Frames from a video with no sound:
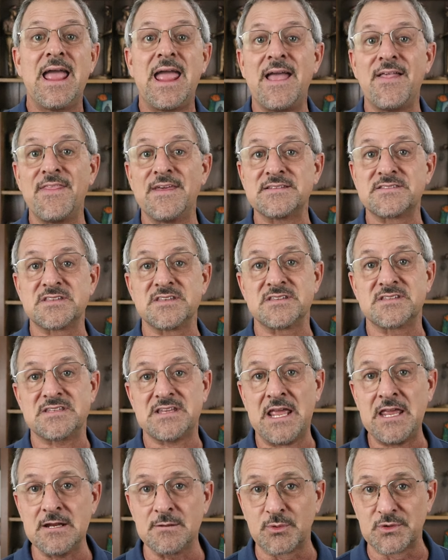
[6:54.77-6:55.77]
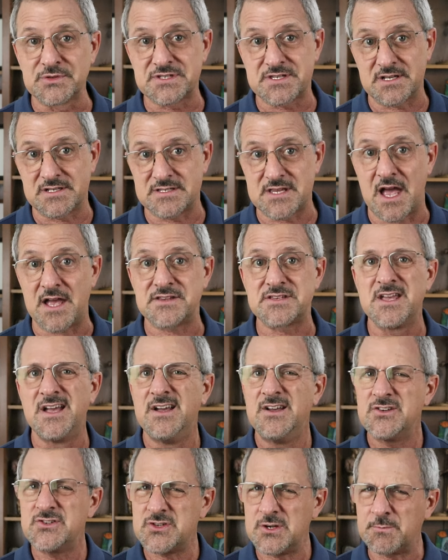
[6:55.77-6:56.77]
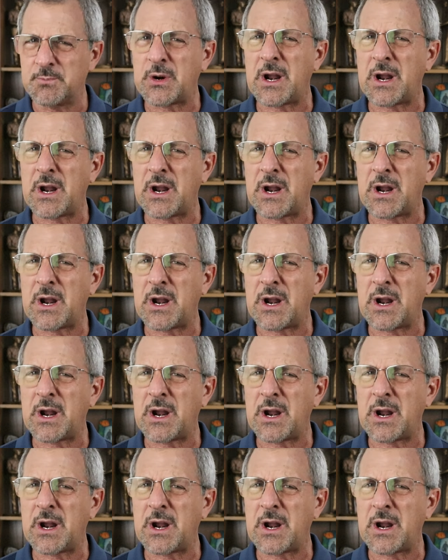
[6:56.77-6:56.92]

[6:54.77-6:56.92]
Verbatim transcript: and that sustainable success should